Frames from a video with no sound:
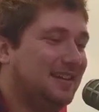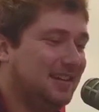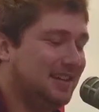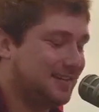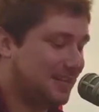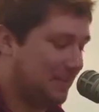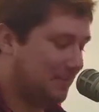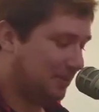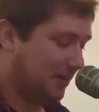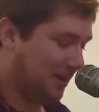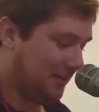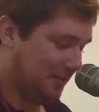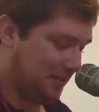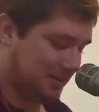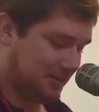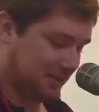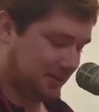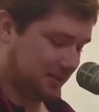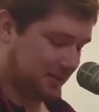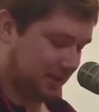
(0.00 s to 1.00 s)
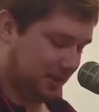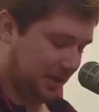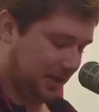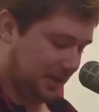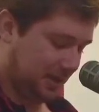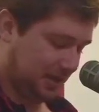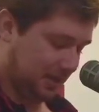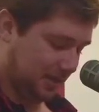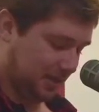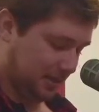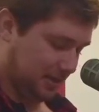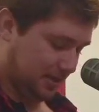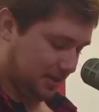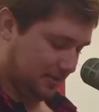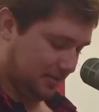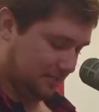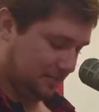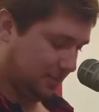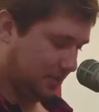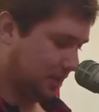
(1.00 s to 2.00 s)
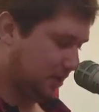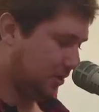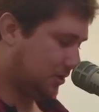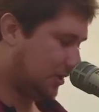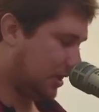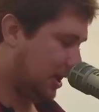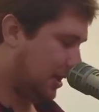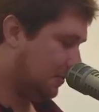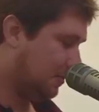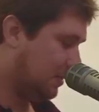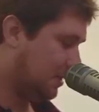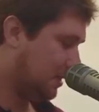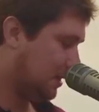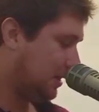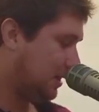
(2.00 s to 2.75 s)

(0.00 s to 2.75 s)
It is. I bought this at a pawn shop